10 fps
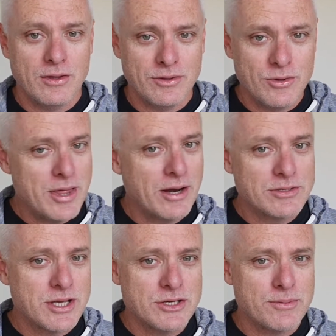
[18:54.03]
do that on
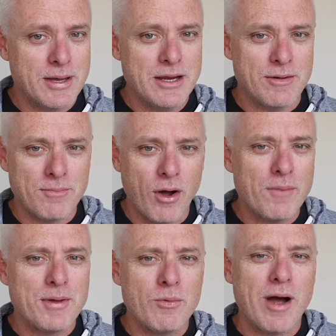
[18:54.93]
social media. It
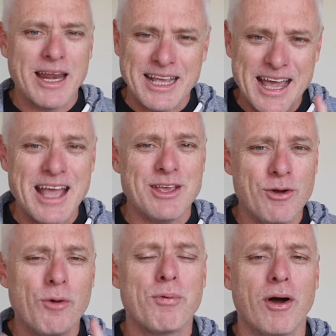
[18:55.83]
might be a way to get
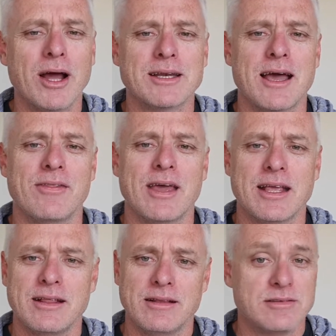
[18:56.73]
your product out
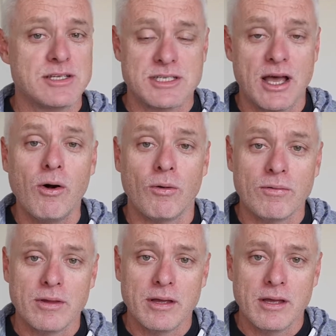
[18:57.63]
there to
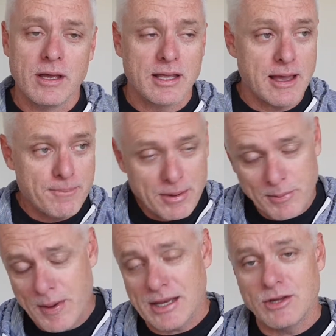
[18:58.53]
sell, get
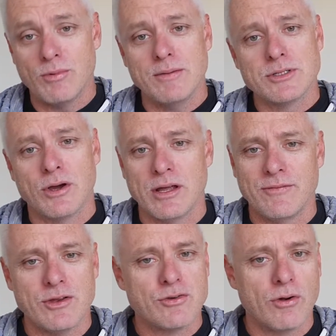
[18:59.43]
people back to your website.
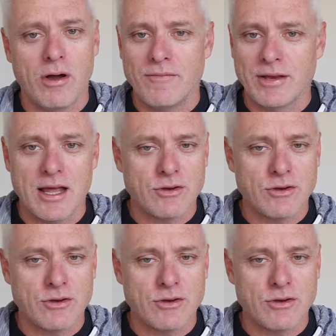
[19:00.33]
If you're driving that